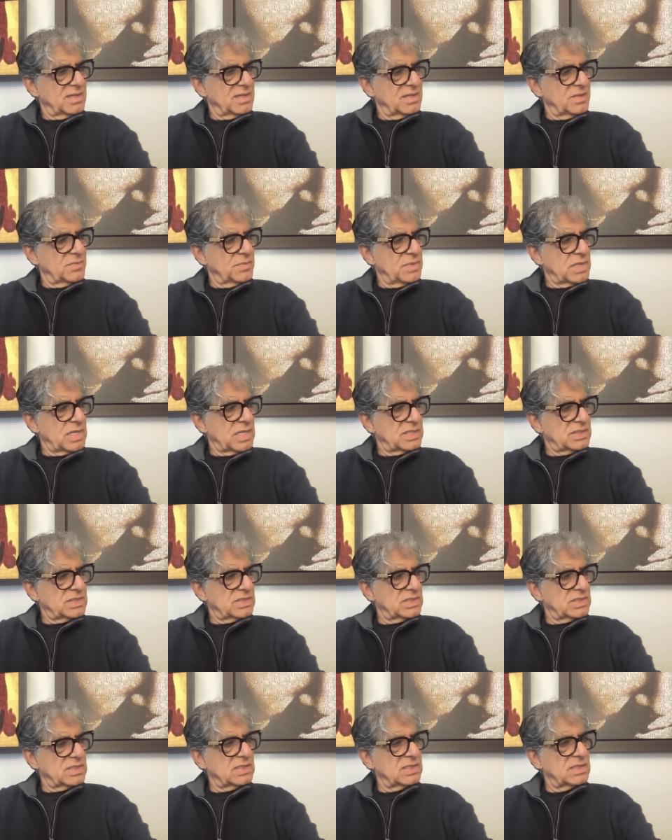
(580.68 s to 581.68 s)

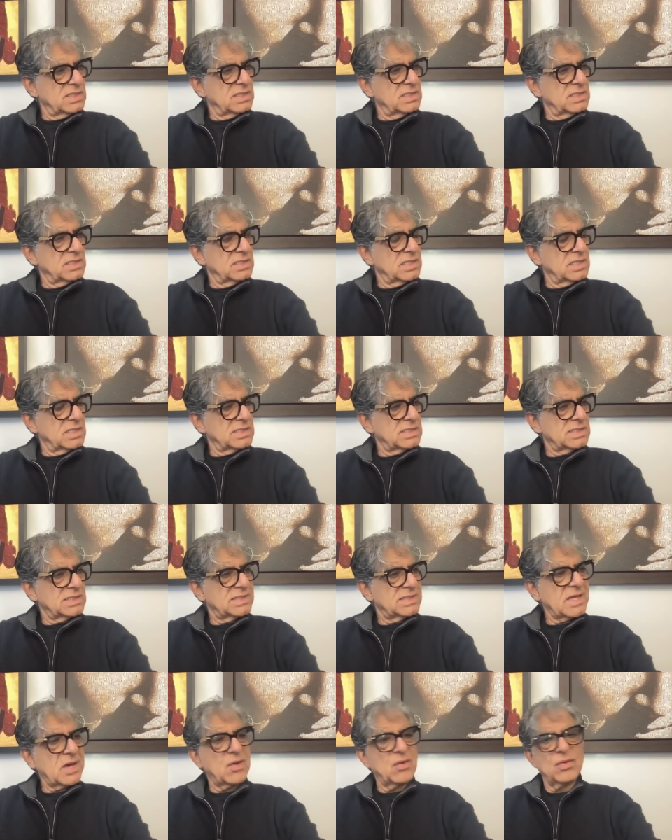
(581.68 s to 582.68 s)
Imagine the
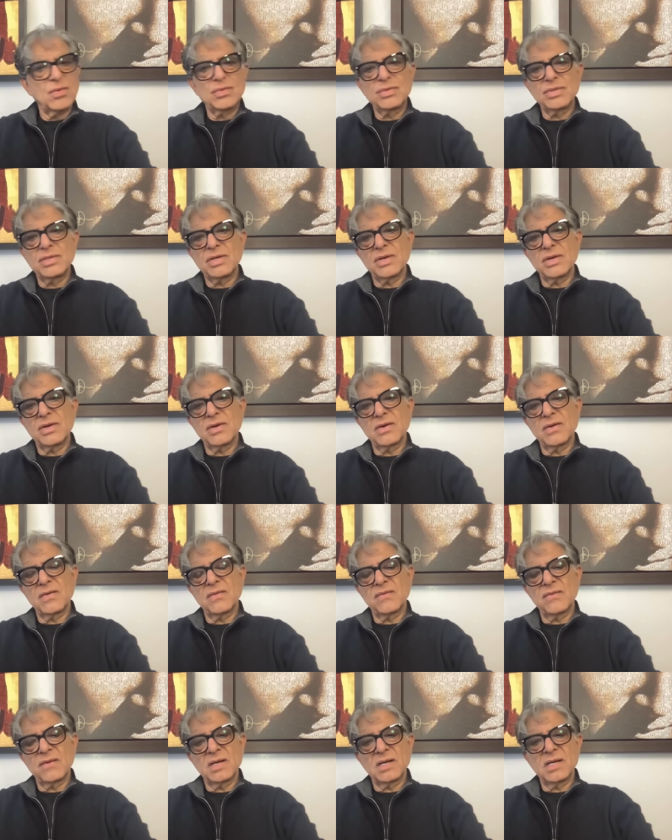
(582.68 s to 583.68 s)
sound
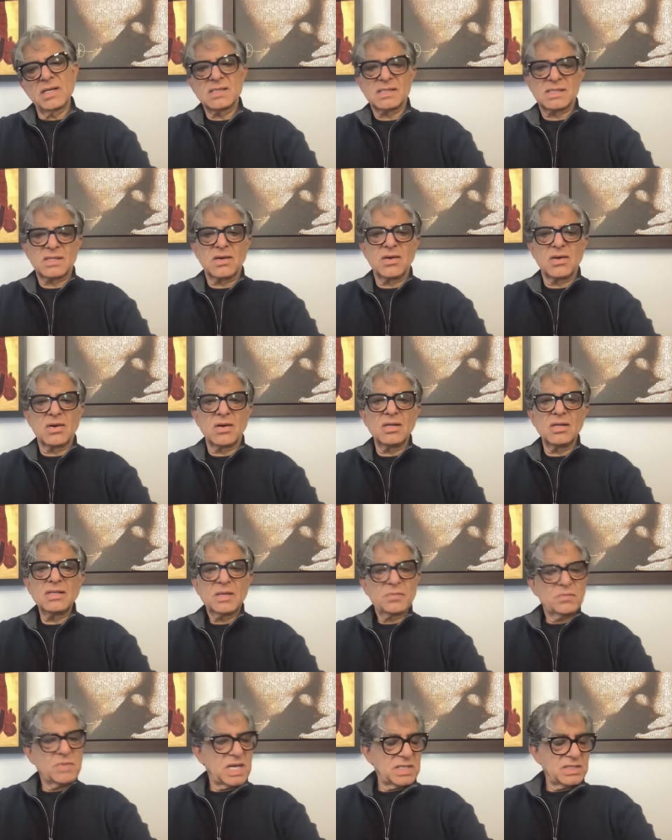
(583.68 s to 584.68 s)
of a
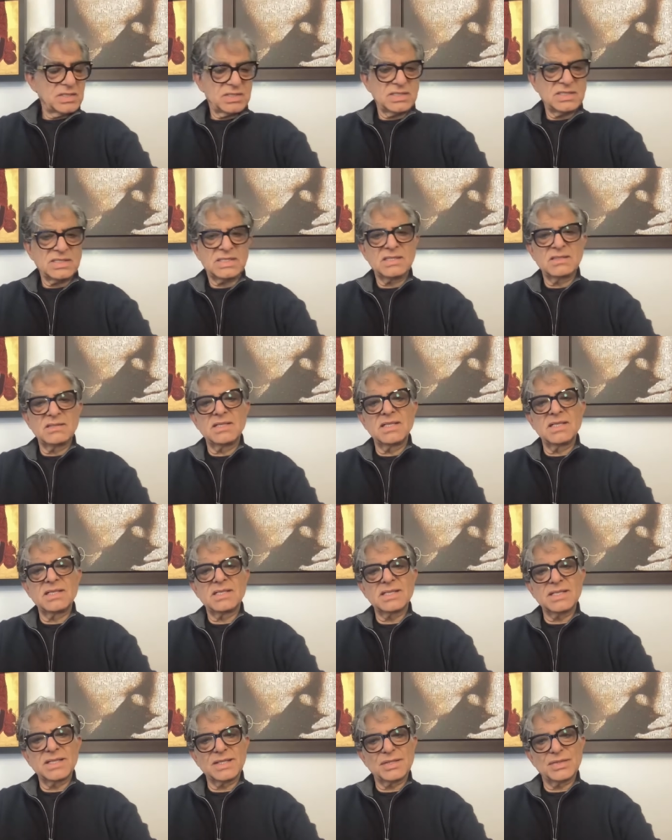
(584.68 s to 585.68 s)
song. Imagine
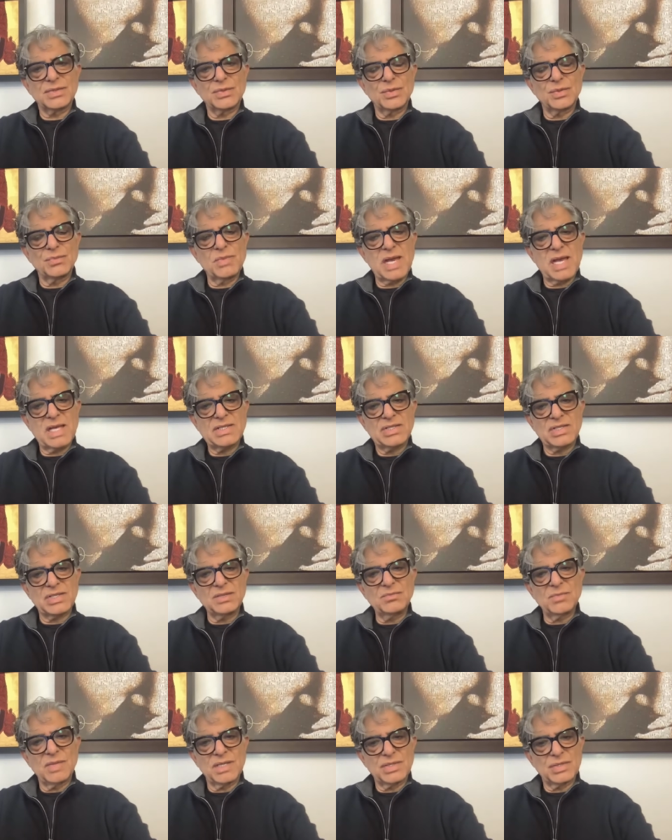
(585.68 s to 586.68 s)
listening to
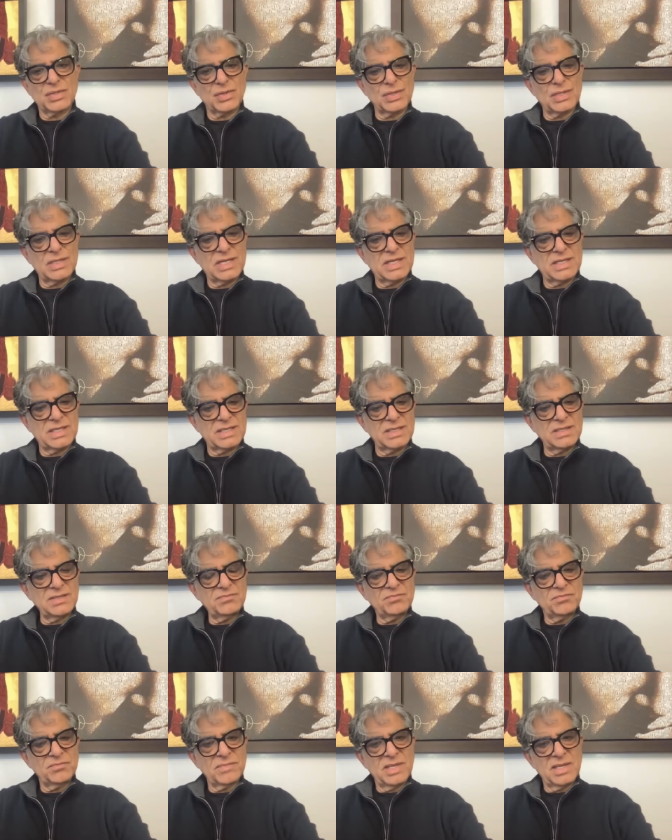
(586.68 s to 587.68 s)
Imagine by John
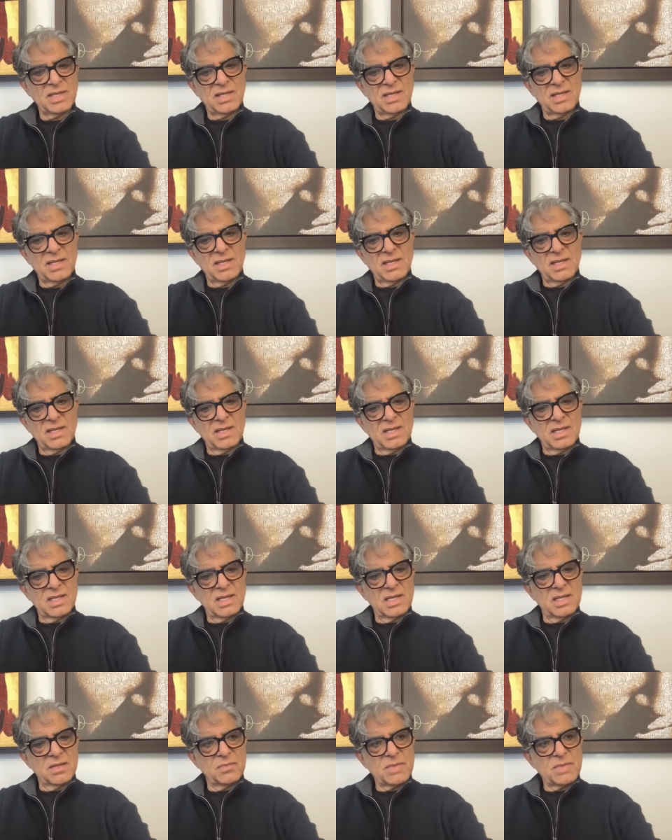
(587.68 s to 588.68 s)
Lennon.
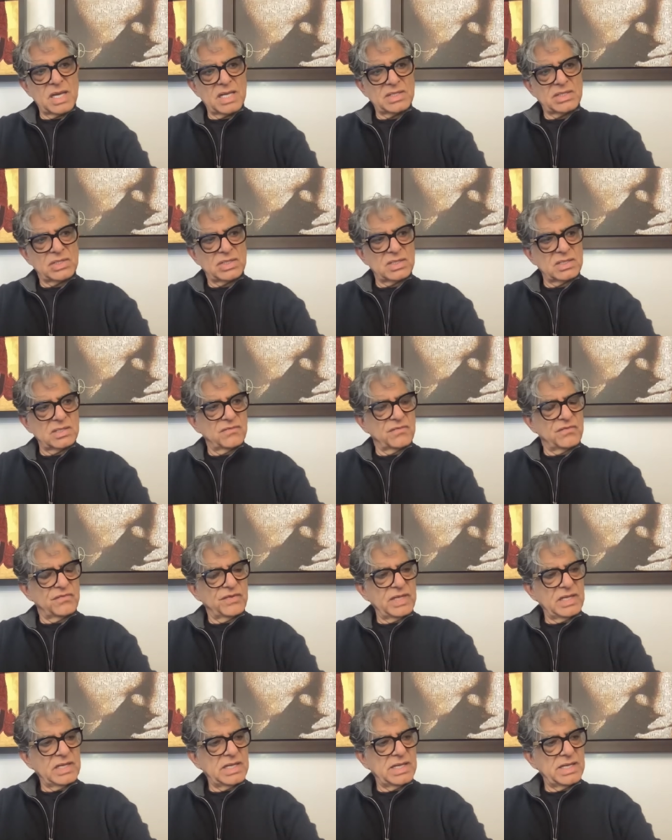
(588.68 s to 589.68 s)
Imagine
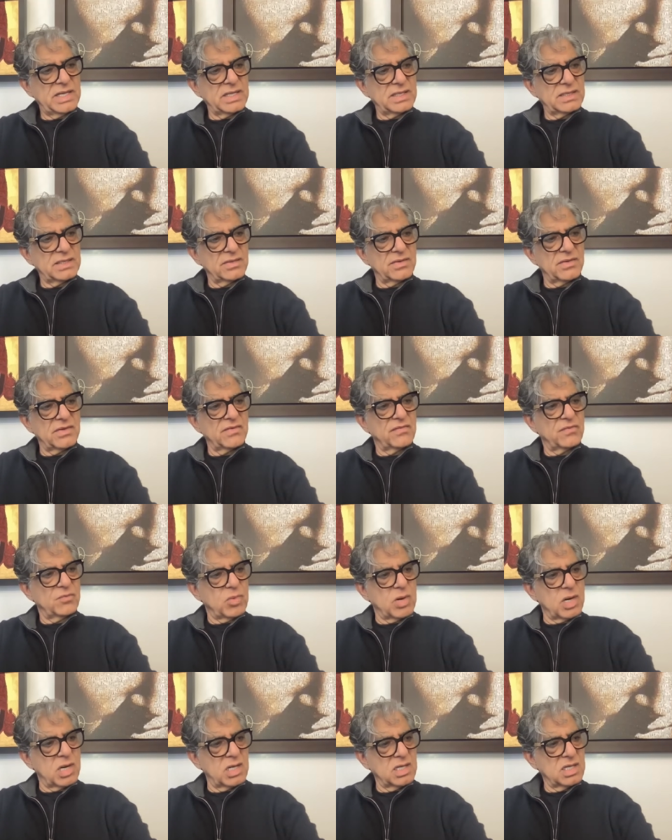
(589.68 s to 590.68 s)
feeling the
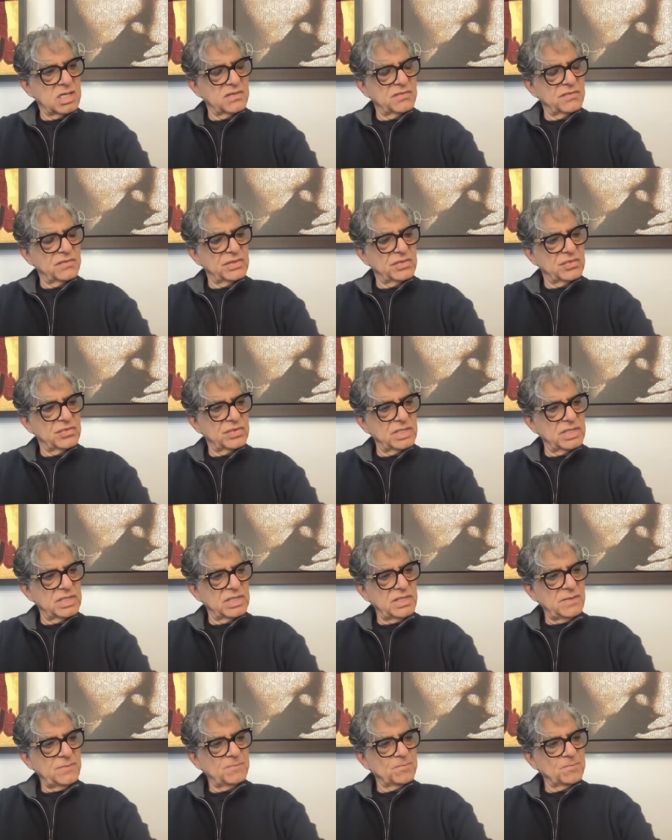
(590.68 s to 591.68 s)
rough bark of a
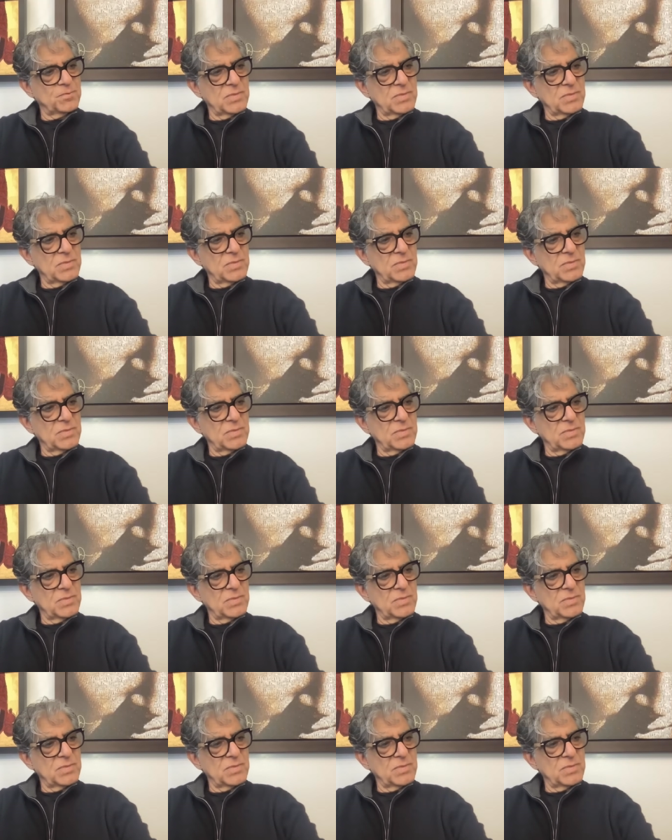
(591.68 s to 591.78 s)
tree.